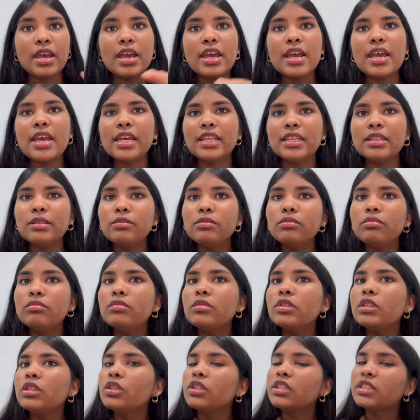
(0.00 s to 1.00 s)
In
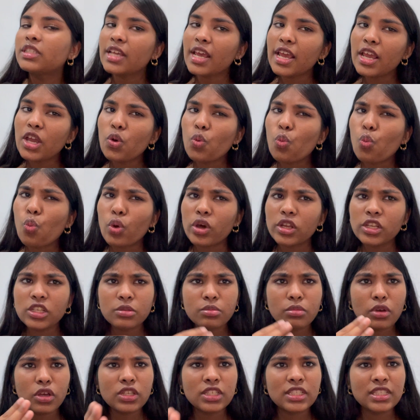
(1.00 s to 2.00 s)
saying one
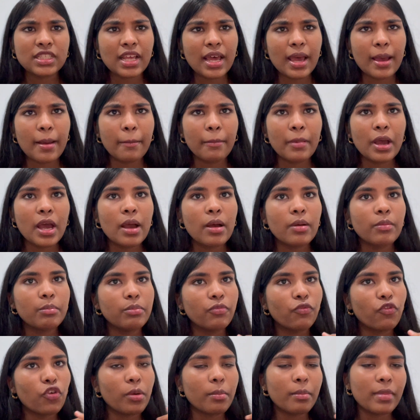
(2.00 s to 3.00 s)
small step
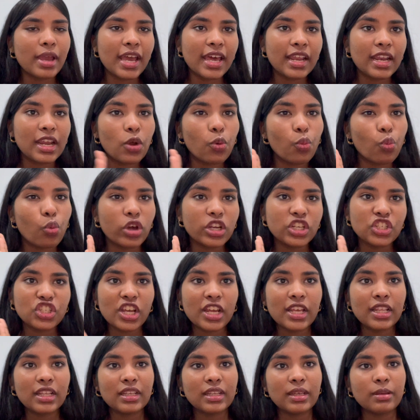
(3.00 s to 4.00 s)
for man and one
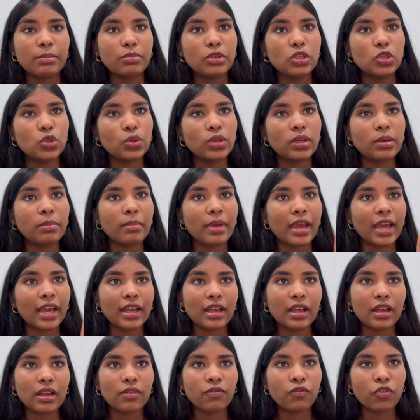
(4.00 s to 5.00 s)
giant leap between man
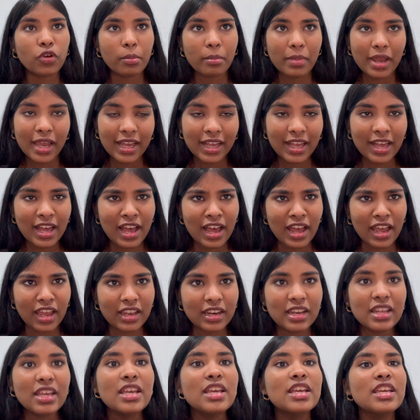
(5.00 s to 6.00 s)
for
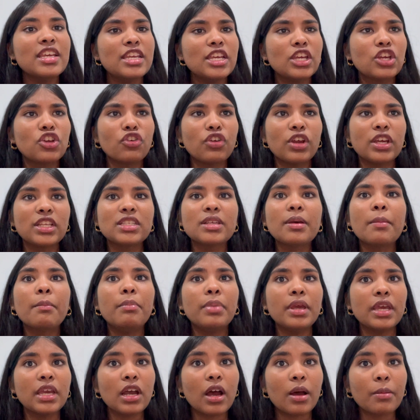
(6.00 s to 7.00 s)
mankind, he creates a
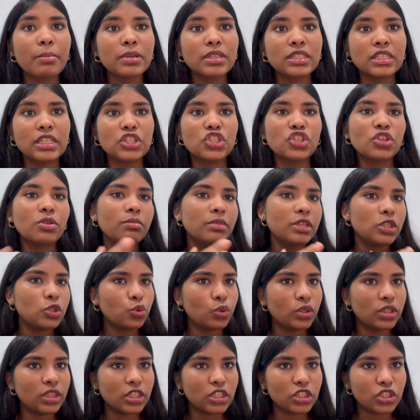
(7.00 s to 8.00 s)
big opposition
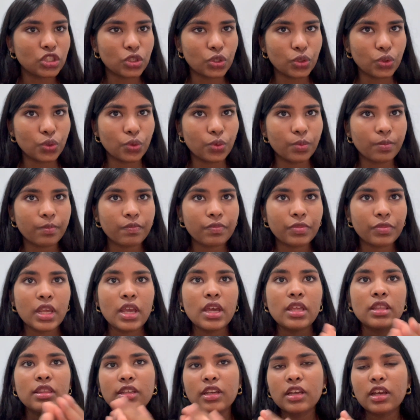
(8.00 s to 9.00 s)
between the two.
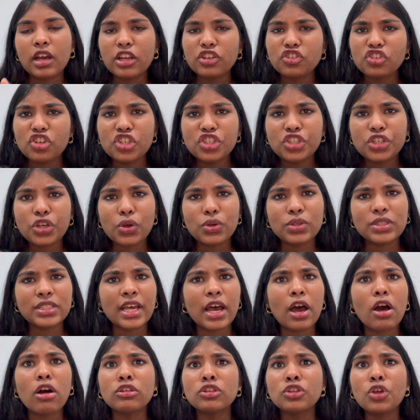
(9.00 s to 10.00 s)
The contrast shows that
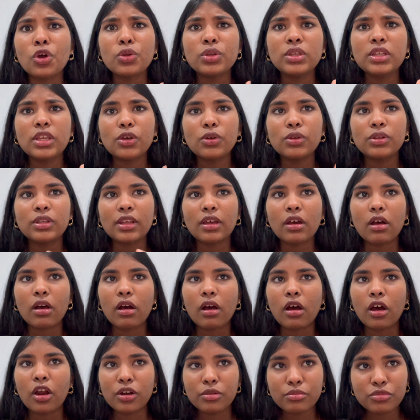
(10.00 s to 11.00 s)
although Neil
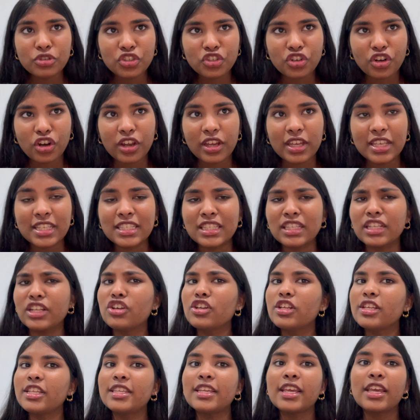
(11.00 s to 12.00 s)
Armstrong is
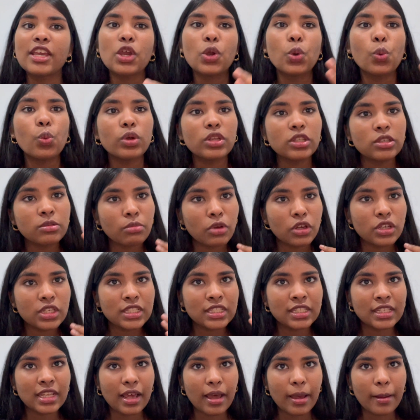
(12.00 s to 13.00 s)
literally taking one small
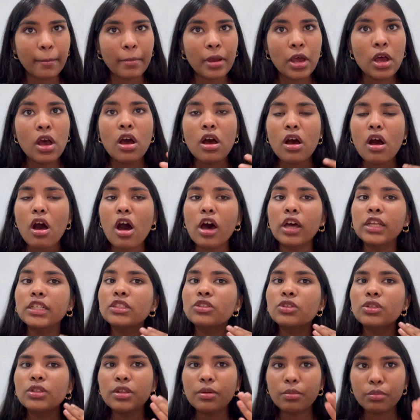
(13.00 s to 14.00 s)
step
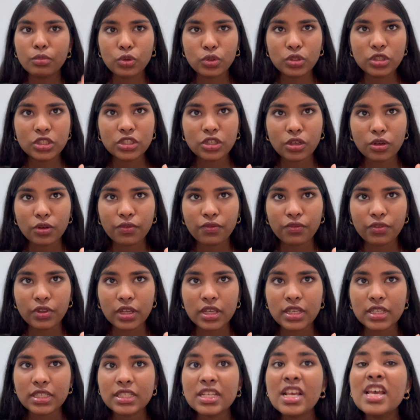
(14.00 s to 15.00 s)
onto the moon's
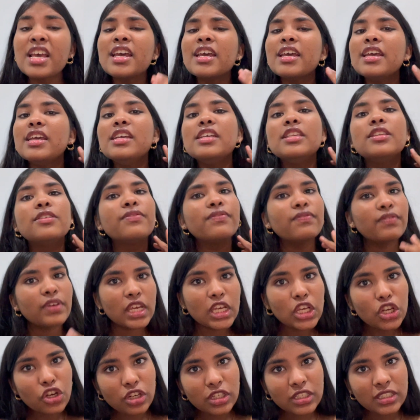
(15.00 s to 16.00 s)
surface, he's
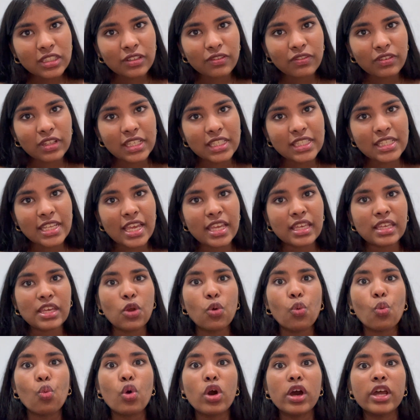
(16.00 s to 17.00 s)
figuratively
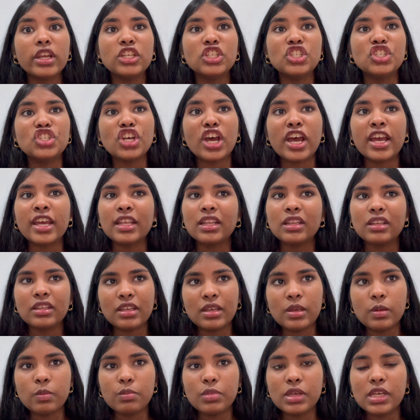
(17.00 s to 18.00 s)
taking one giant
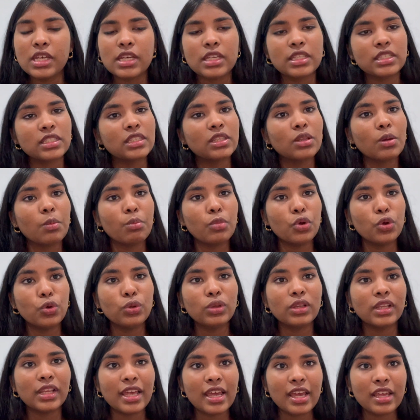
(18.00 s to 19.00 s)
leap because the moon
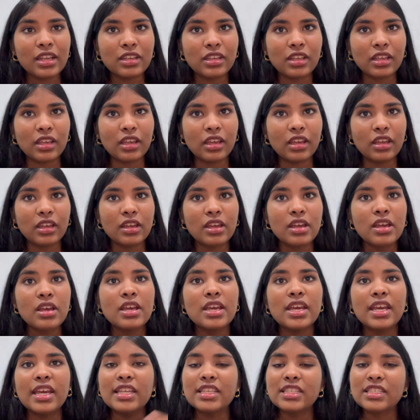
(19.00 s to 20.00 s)
landing
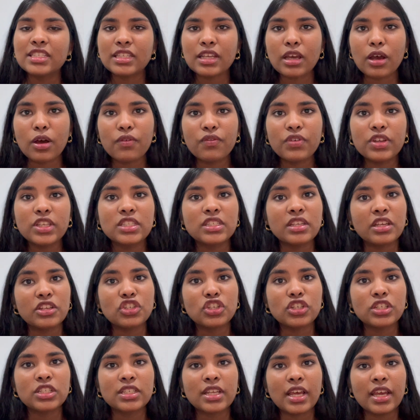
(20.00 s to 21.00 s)
itself is such
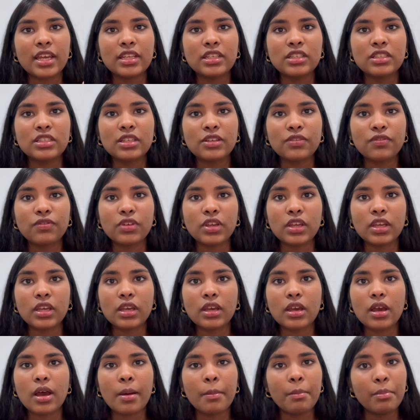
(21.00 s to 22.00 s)
a scientific,
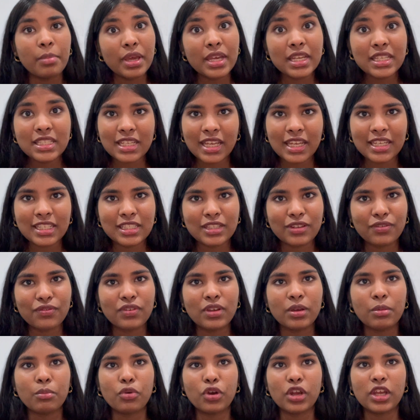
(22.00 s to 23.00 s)
a big
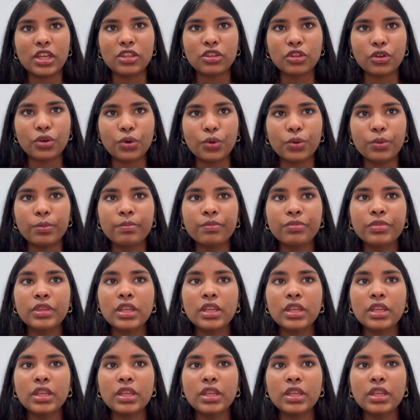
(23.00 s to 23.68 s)
scientific breakthrough.